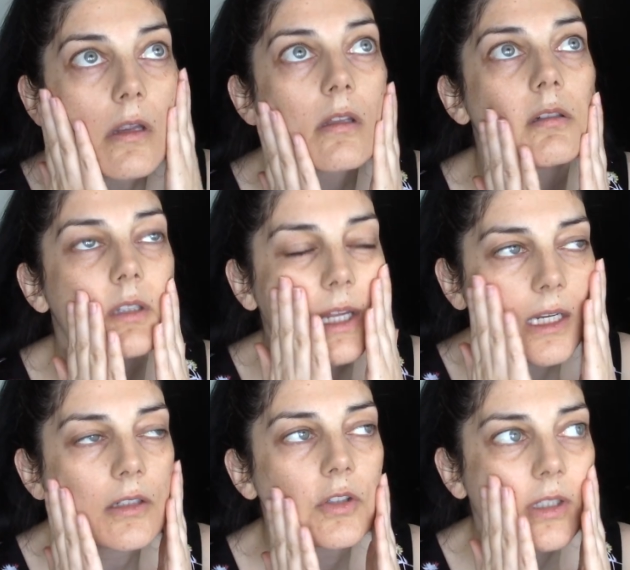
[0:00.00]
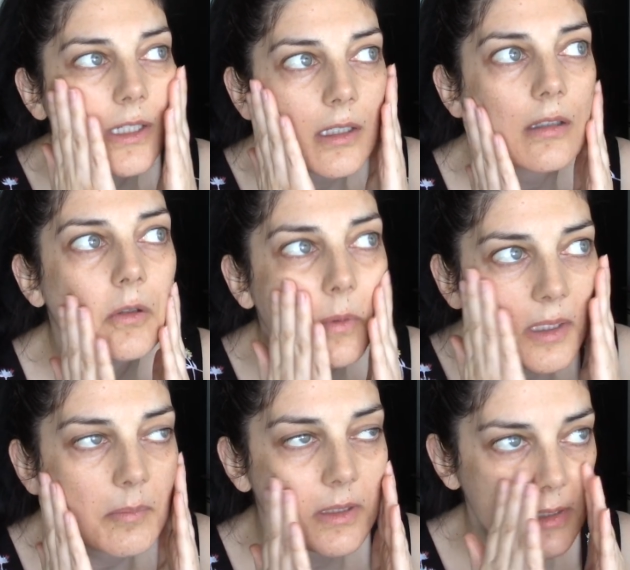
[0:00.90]
There's actually quite
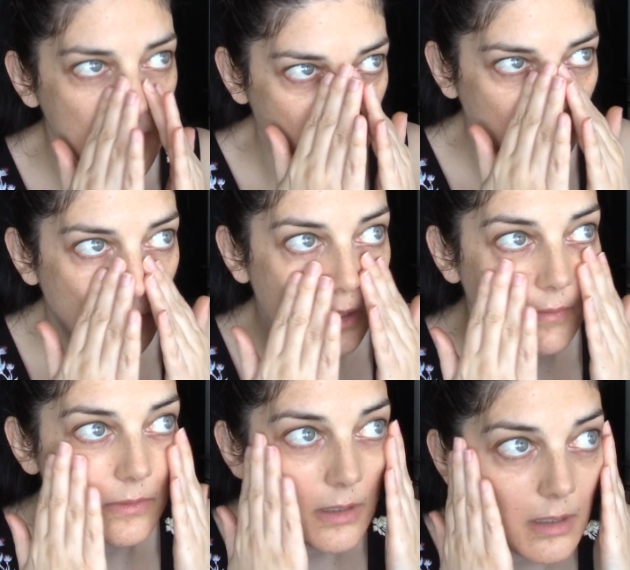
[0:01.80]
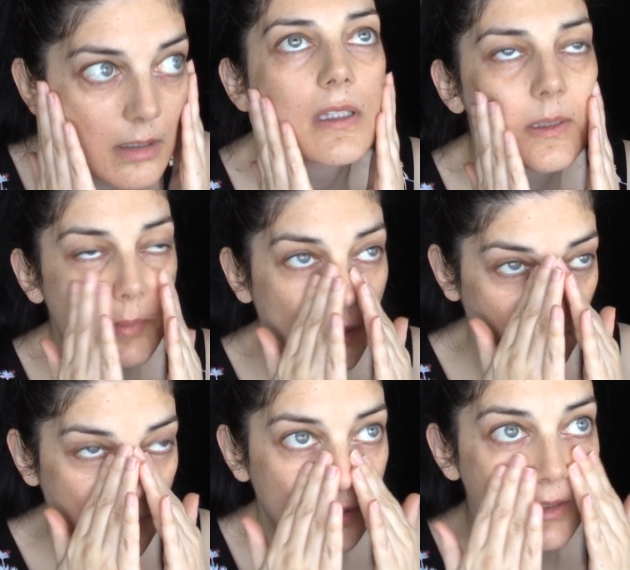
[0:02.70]
a bit of serum left. It's
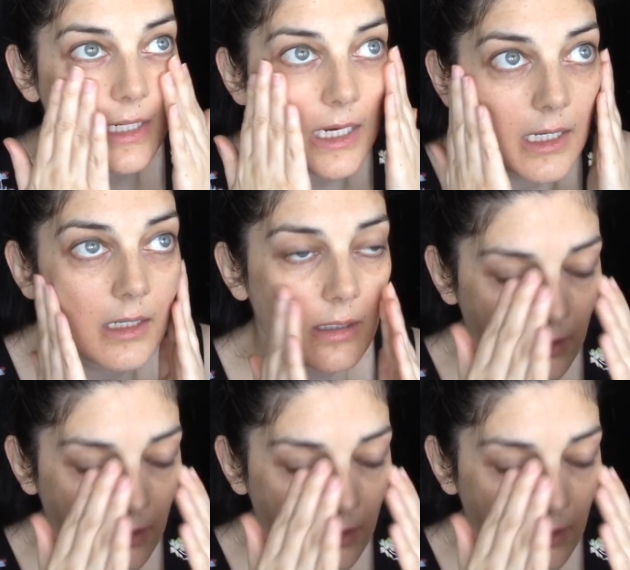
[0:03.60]
probably gonna take